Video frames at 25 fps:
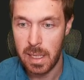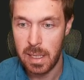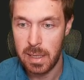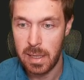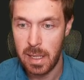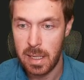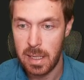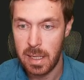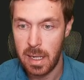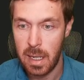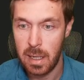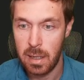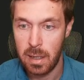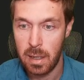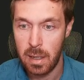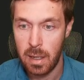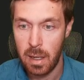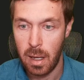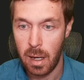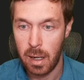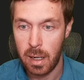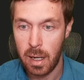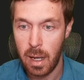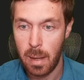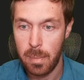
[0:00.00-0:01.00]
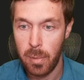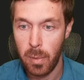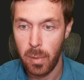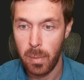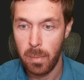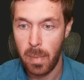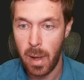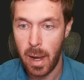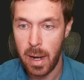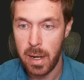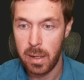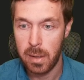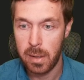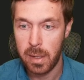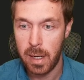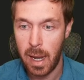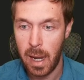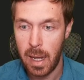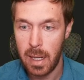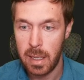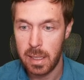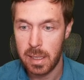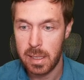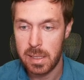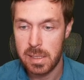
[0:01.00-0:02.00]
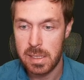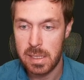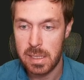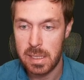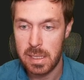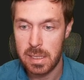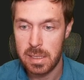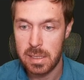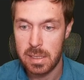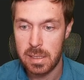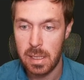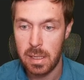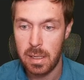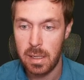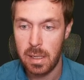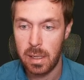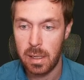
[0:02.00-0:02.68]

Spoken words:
and then a couple minor calyxes